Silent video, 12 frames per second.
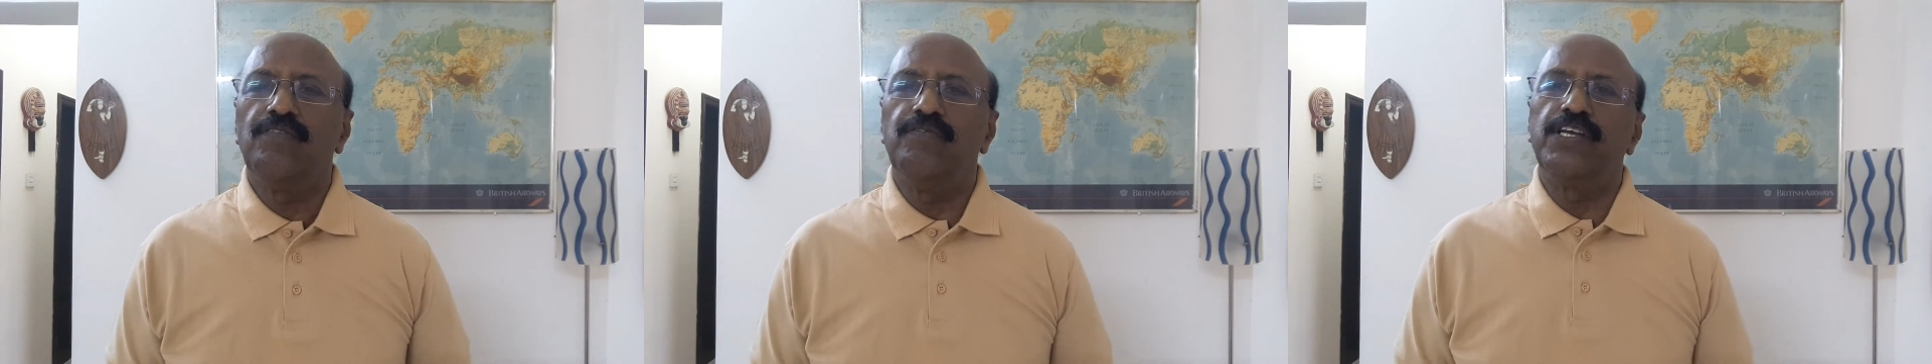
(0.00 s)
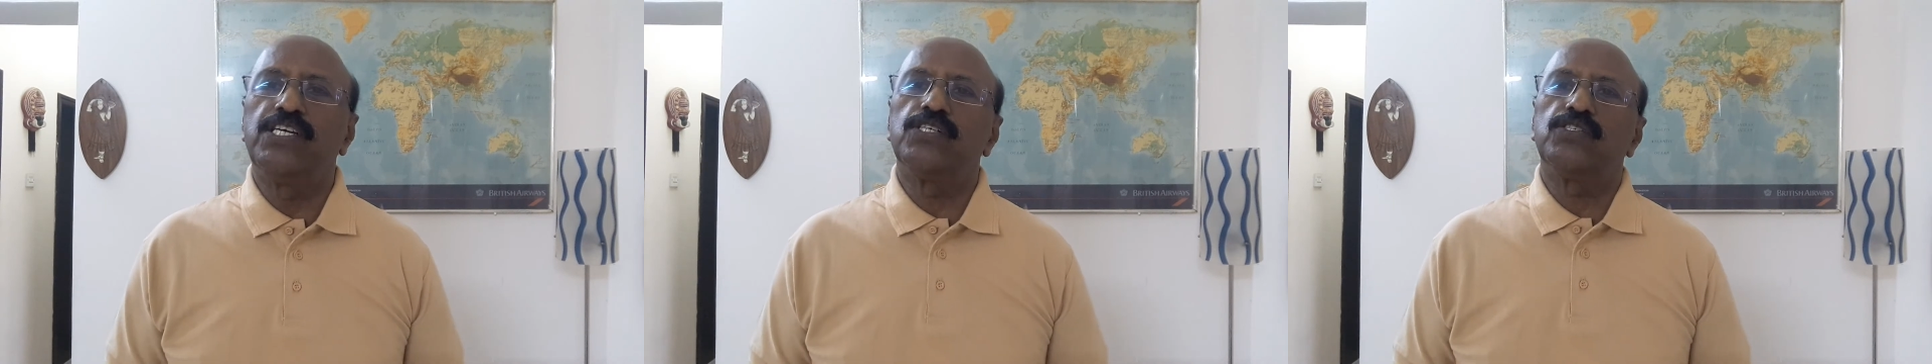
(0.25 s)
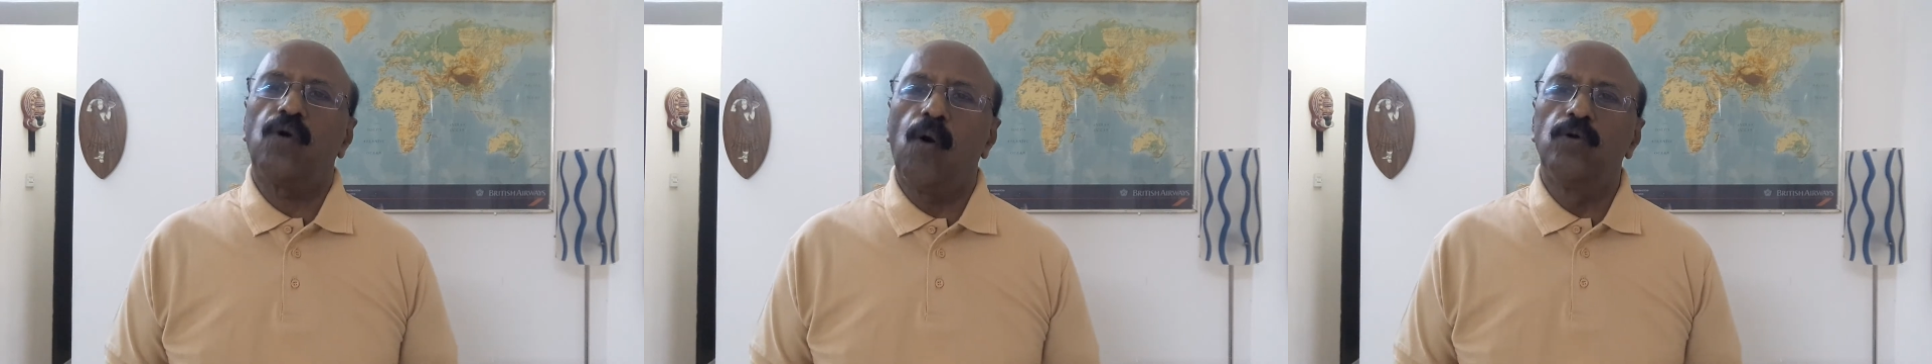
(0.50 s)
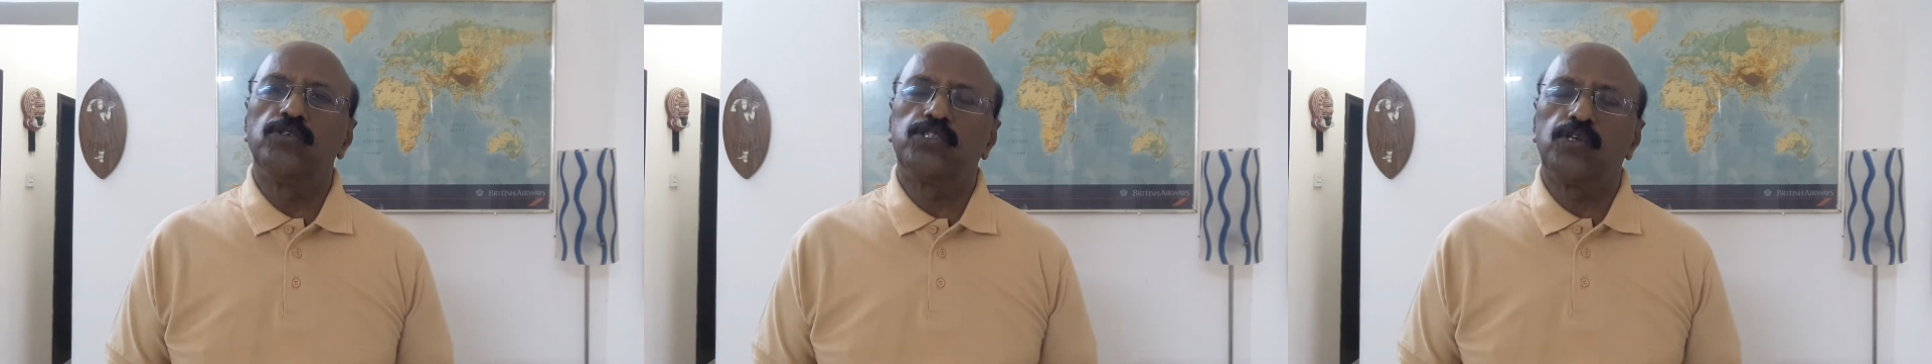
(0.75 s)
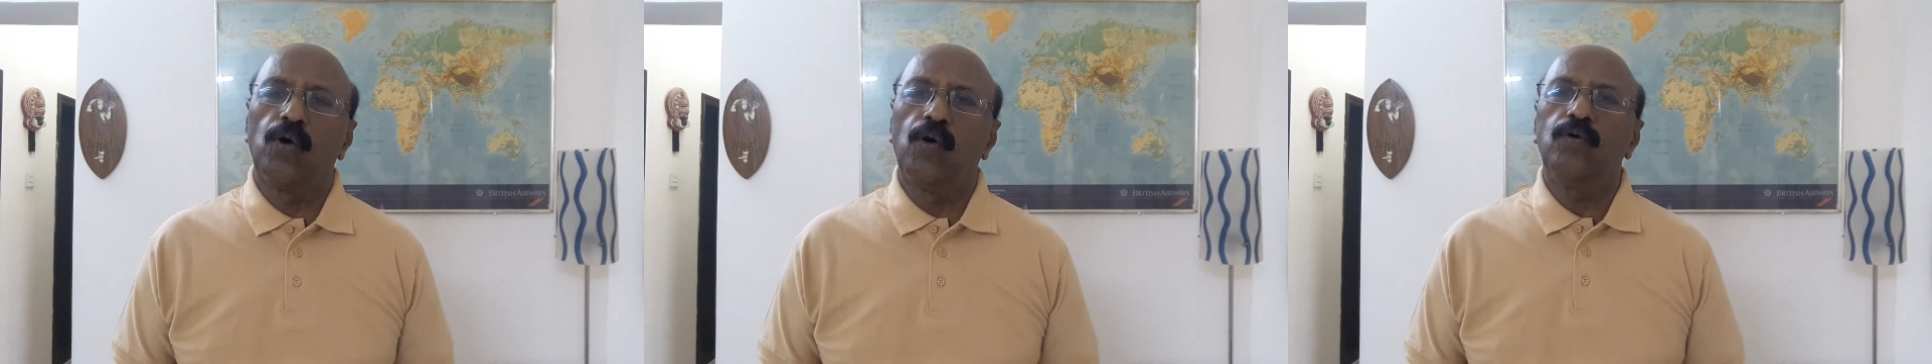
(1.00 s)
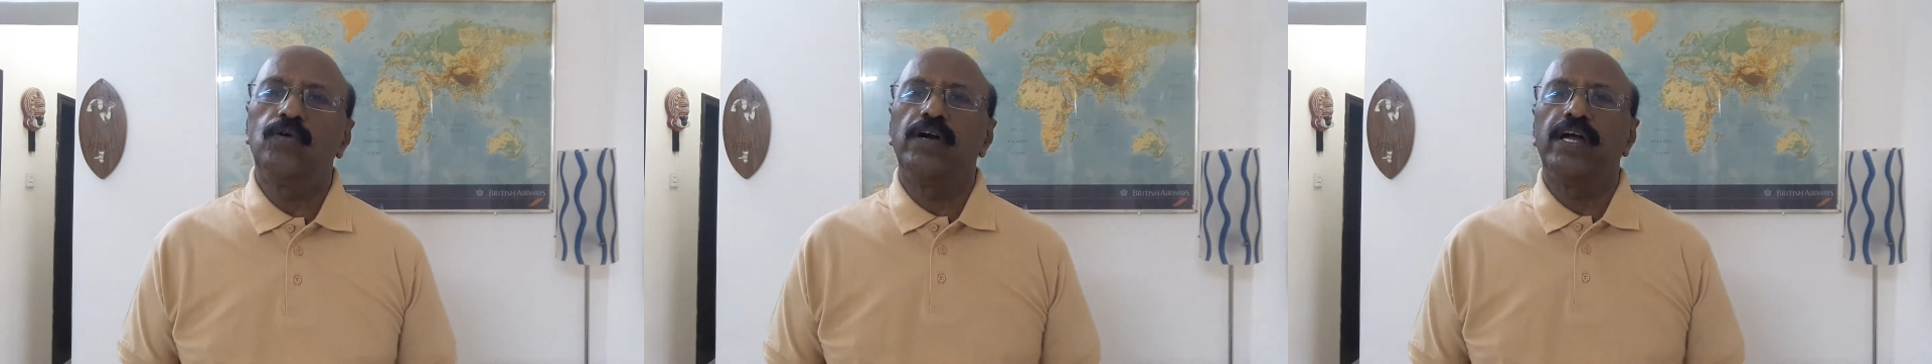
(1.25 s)
which is
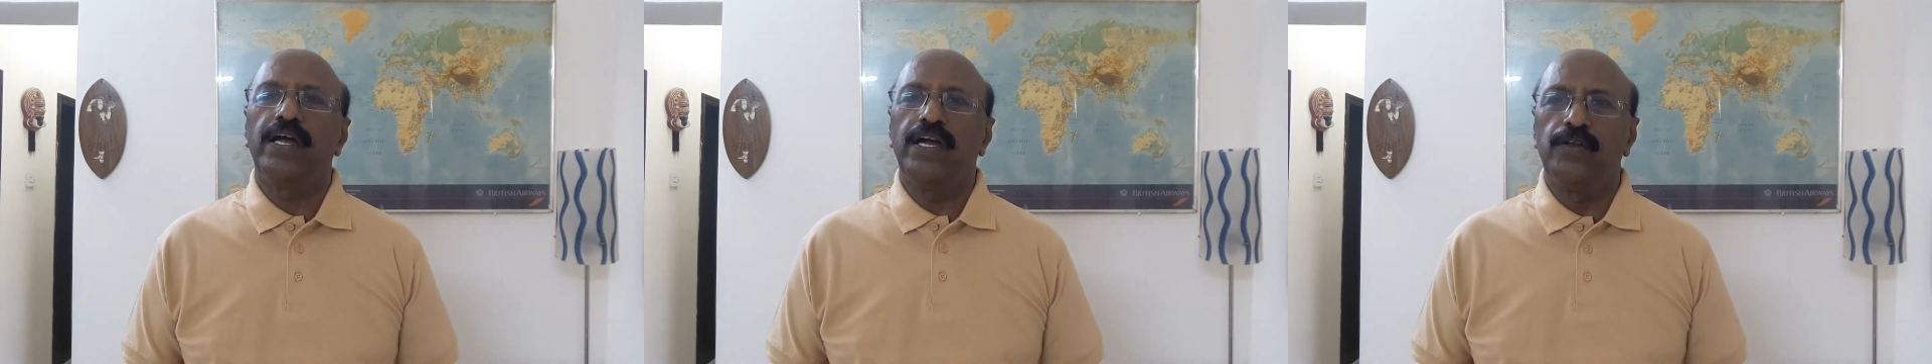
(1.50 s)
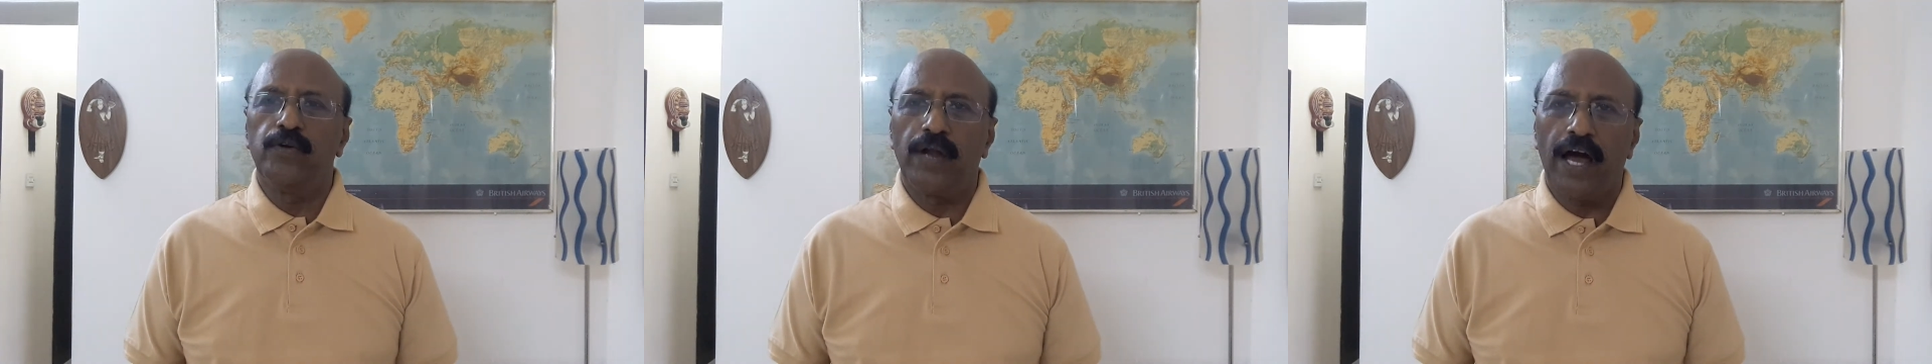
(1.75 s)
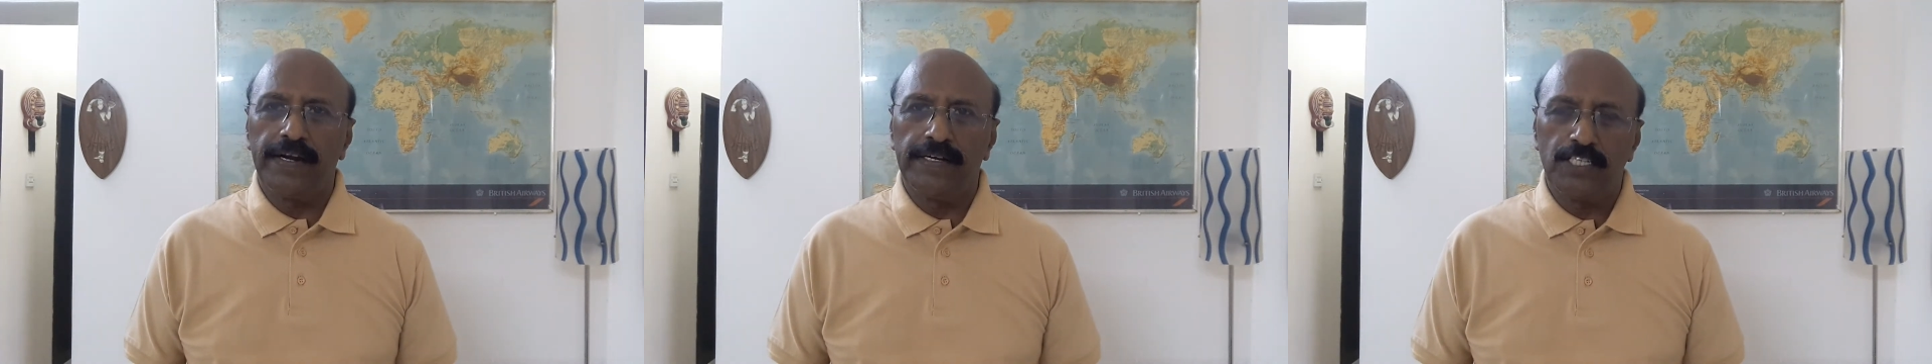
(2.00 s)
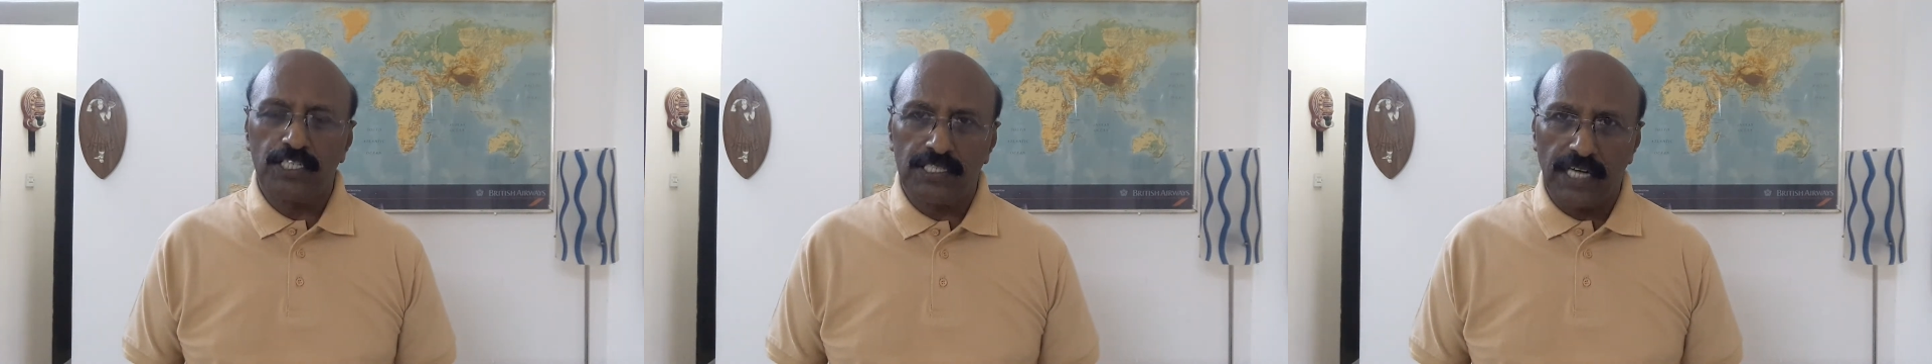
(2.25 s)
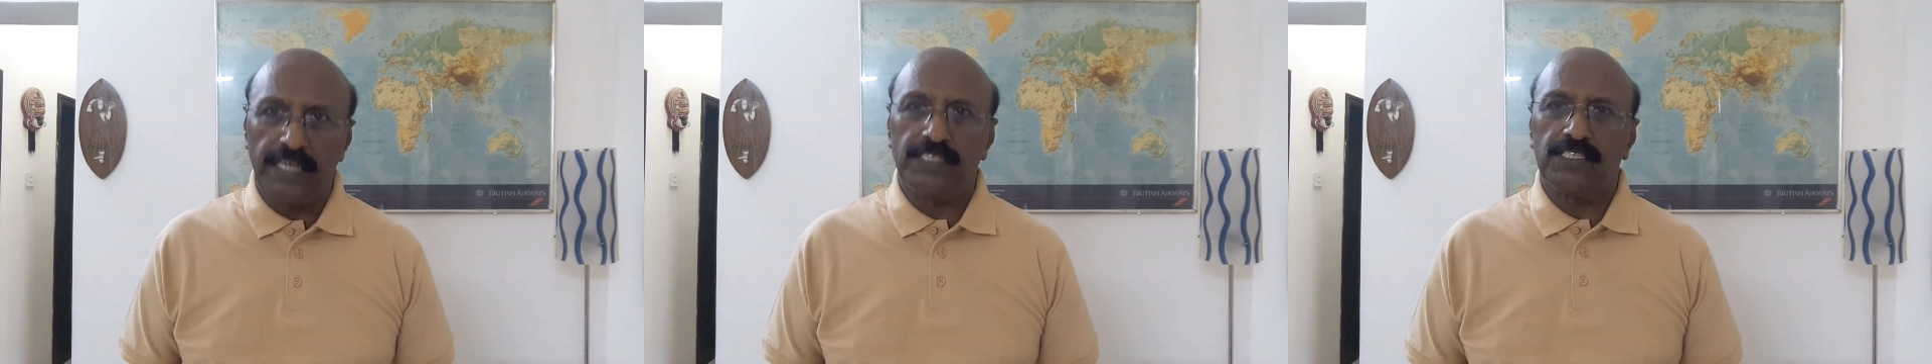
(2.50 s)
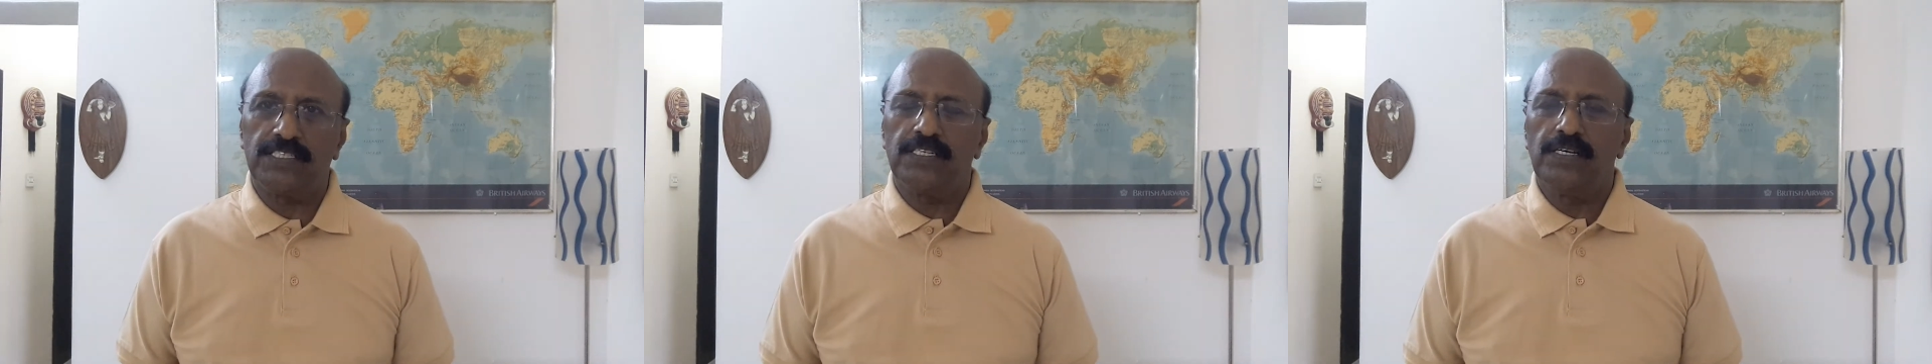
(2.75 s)
also in United
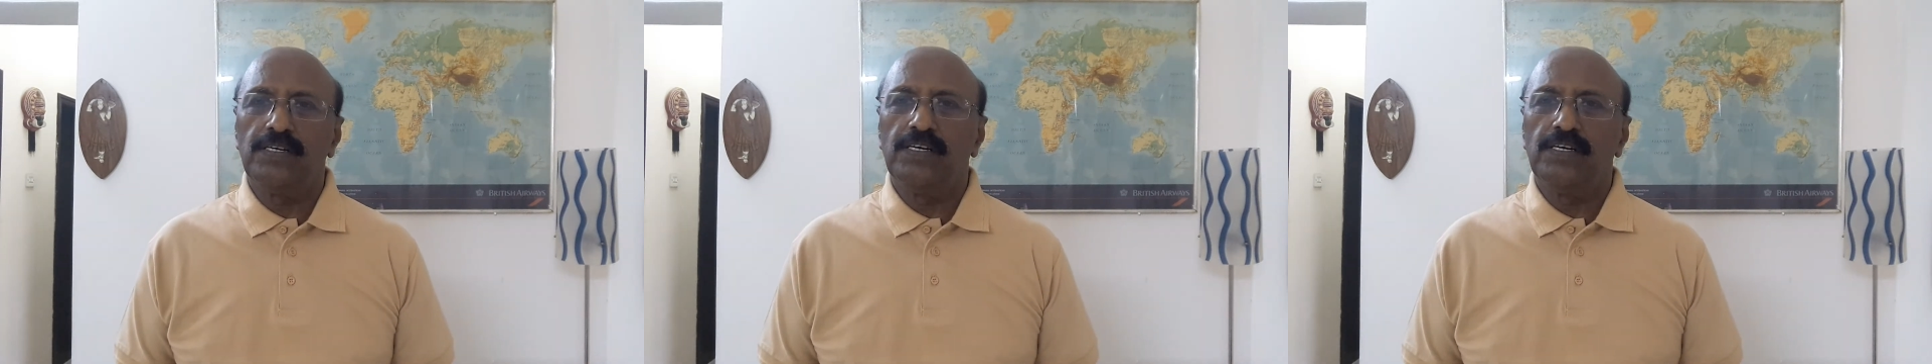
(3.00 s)
States.